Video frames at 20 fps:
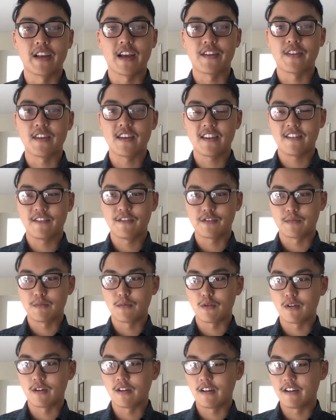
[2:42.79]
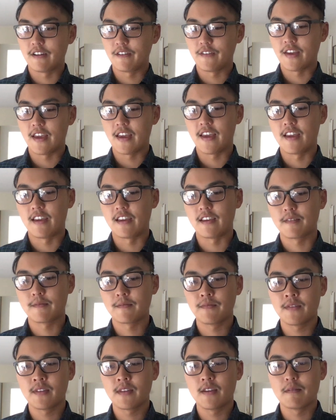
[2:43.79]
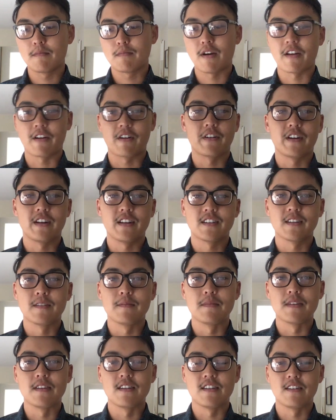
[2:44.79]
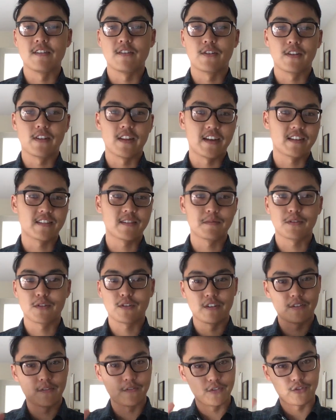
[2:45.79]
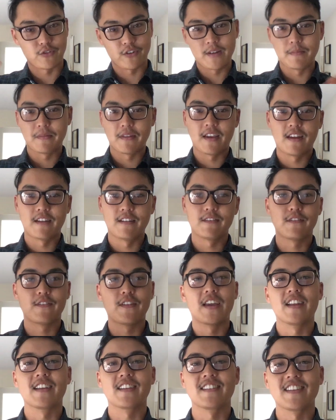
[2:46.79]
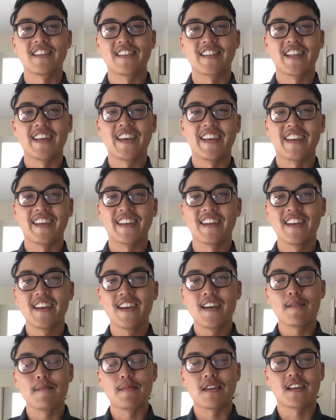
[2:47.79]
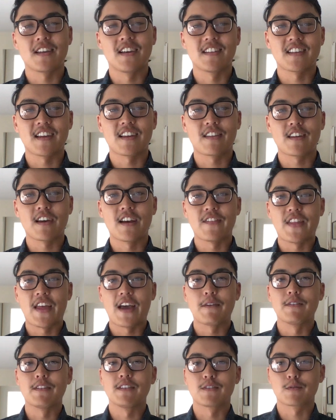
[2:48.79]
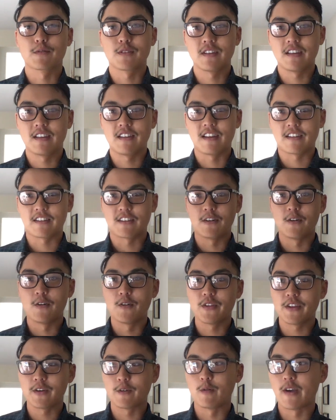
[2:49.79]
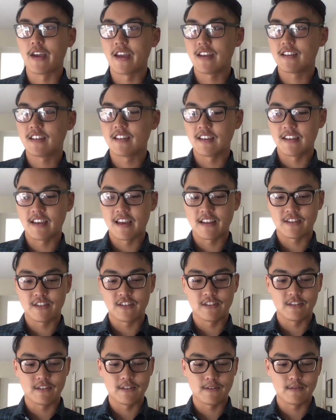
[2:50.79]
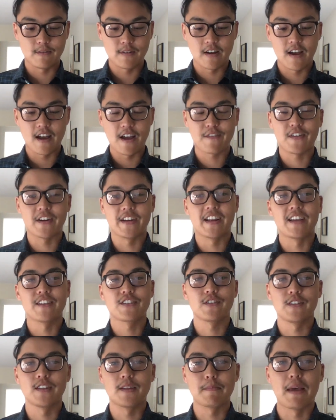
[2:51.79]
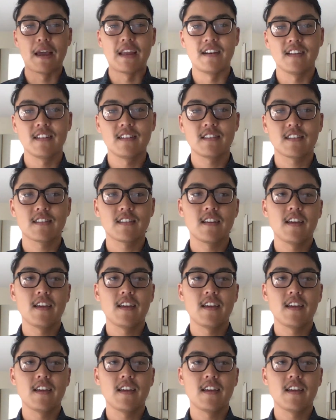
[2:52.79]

I think it was more of a priority to me, or like some sort of dreamland fantasy thing, because I thought that was really like the only way to get to financial independence